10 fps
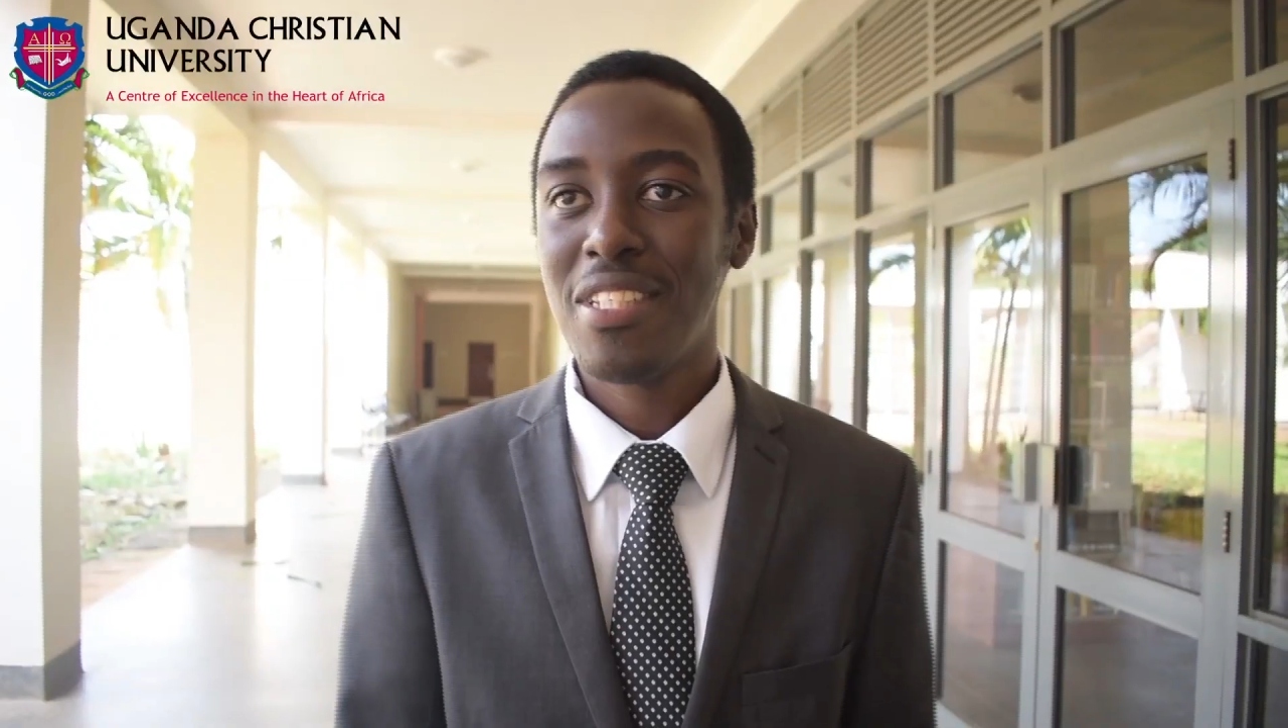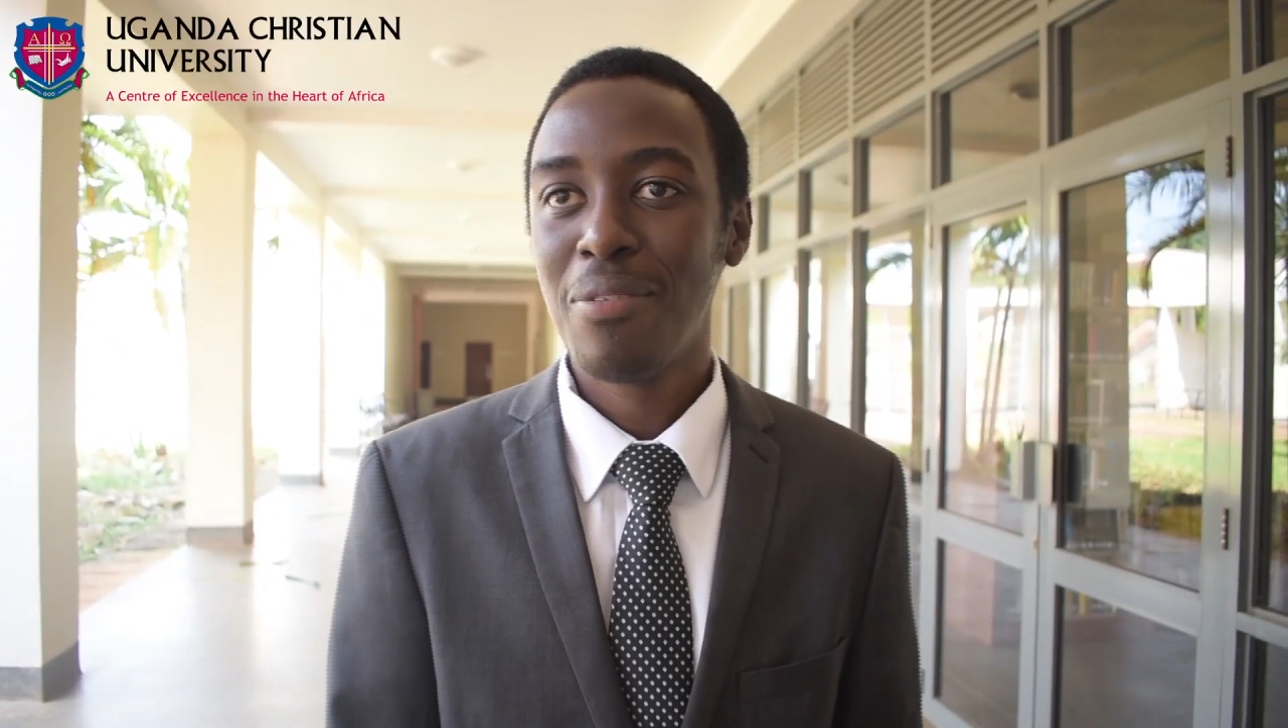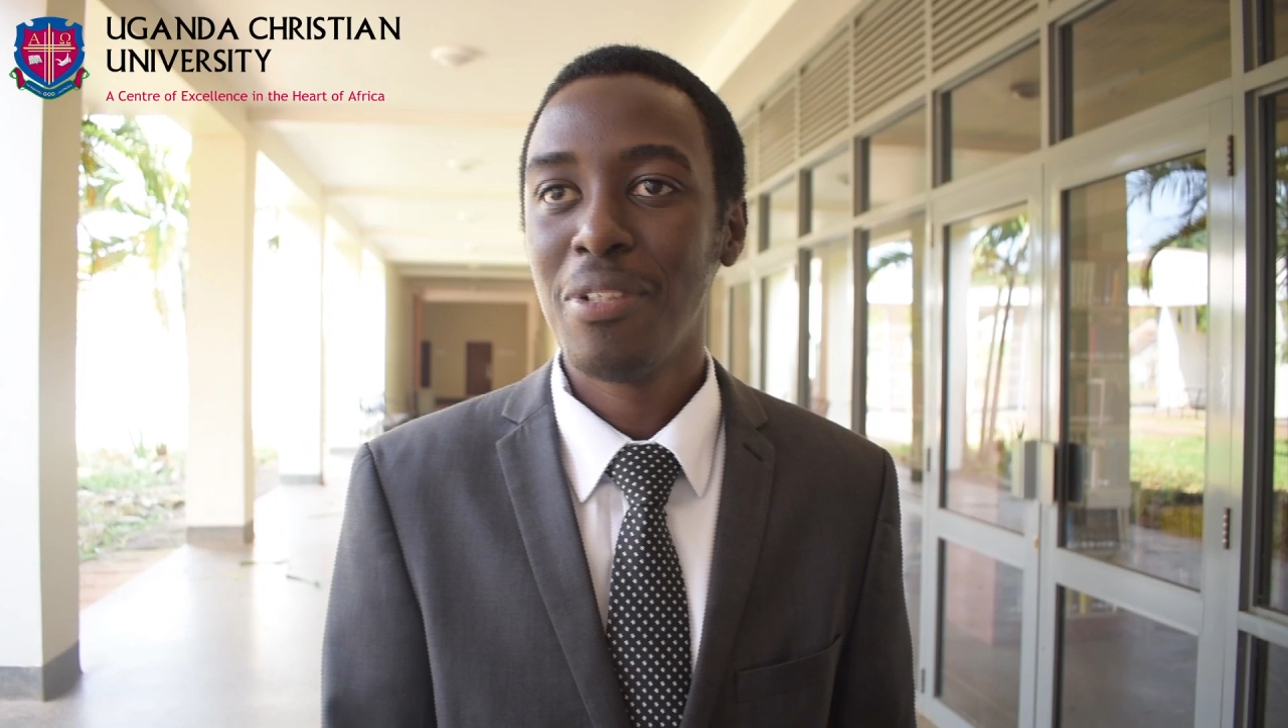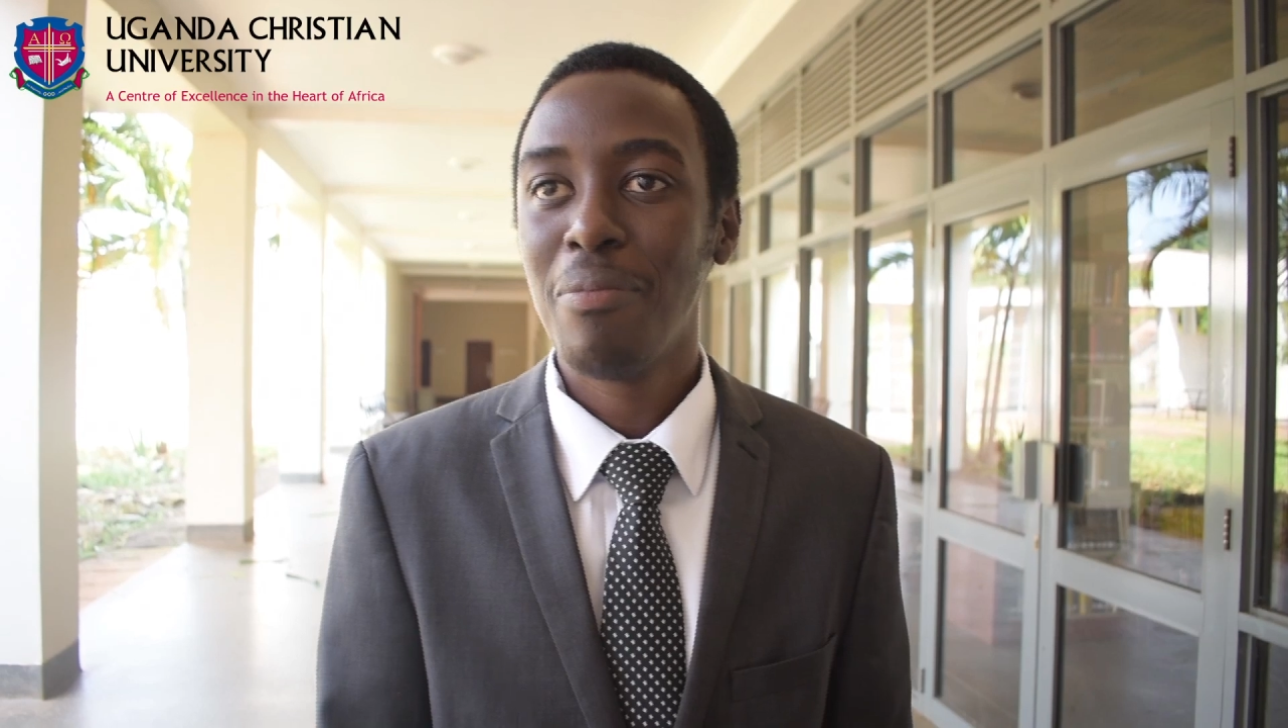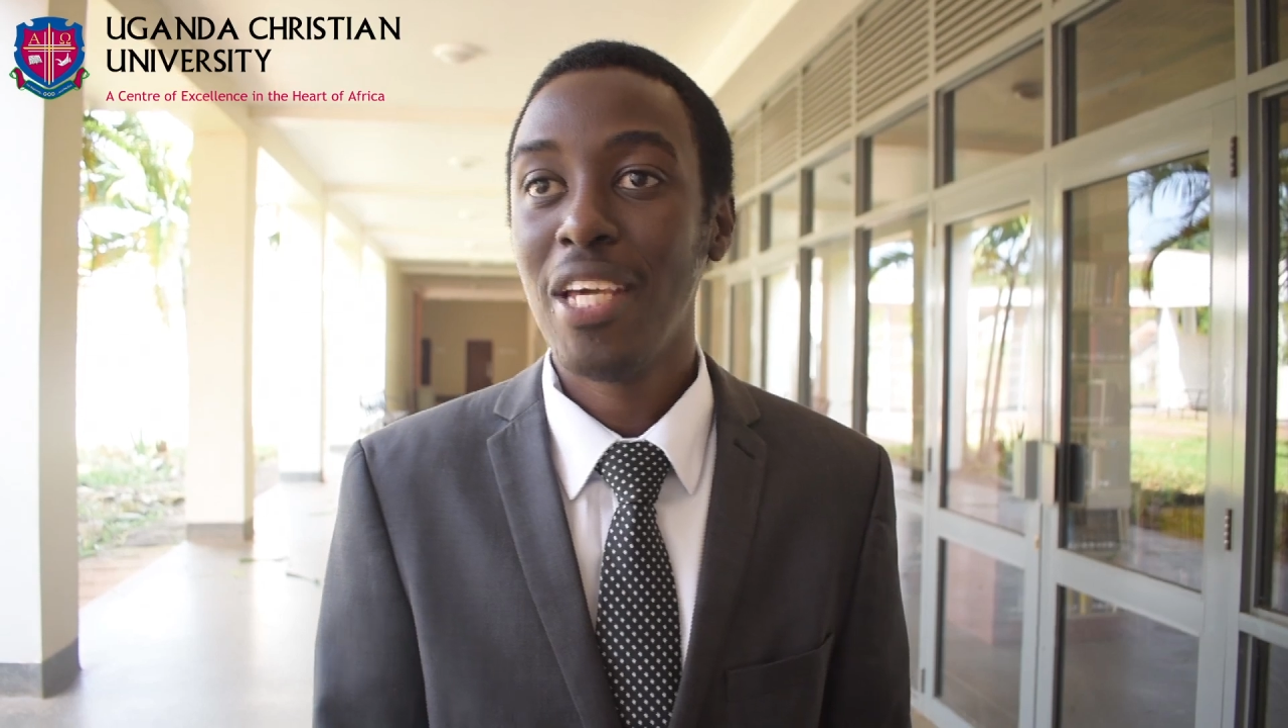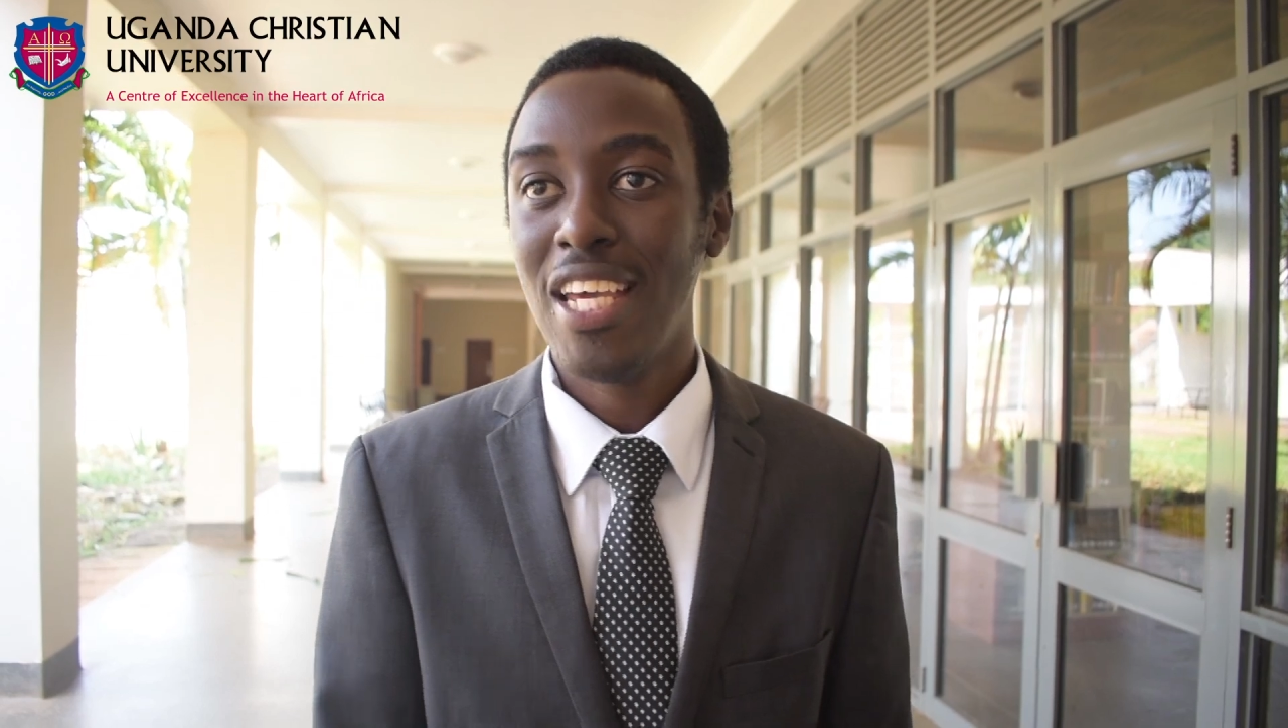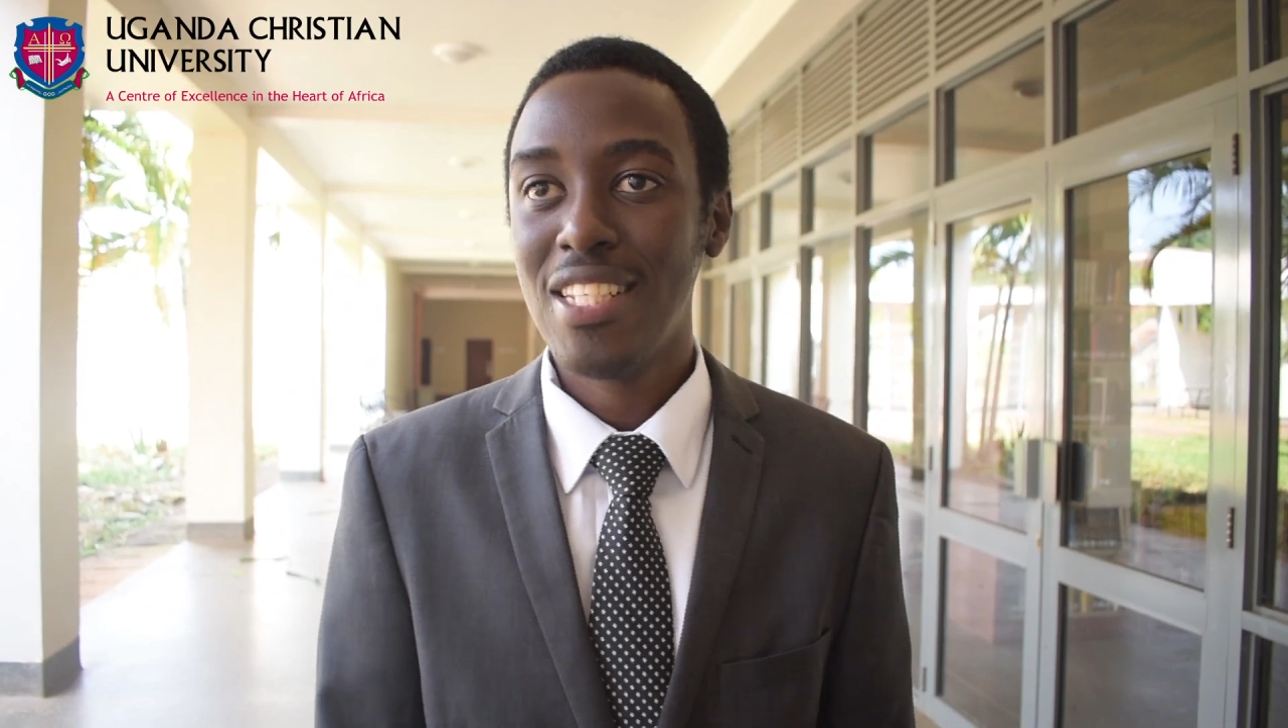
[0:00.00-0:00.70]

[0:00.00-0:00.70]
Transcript: is Sevlime